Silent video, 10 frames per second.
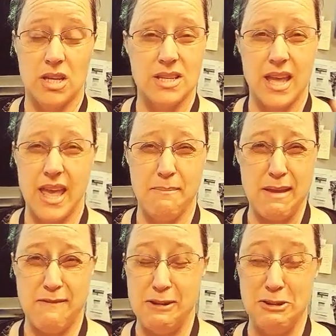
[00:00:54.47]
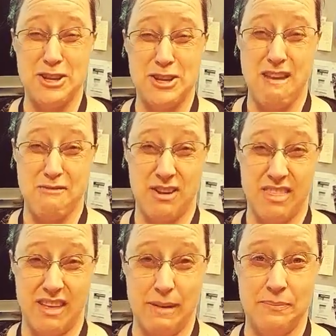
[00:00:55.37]
because I can't make videos on
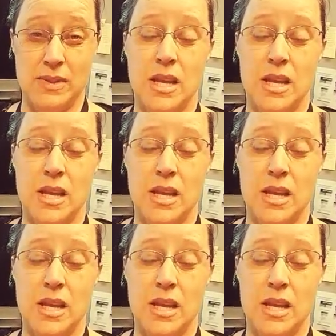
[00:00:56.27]
everything.